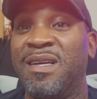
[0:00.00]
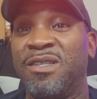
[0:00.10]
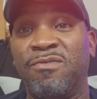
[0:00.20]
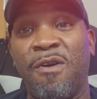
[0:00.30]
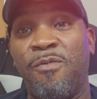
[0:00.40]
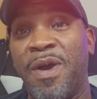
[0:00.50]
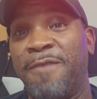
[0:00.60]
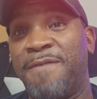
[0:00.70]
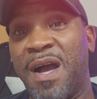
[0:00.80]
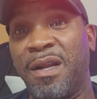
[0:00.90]
It's a rough way
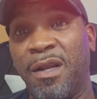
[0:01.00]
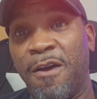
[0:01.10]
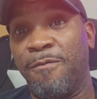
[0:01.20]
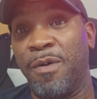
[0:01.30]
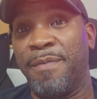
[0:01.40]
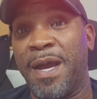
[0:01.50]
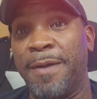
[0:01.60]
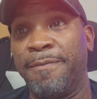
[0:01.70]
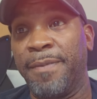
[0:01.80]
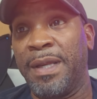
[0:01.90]
to find a loved one,
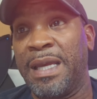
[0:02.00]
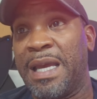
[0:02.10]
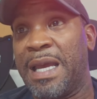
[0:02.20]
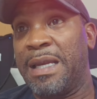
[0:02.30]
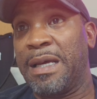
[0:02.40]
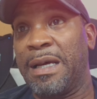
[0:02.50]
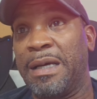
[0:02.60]
man. And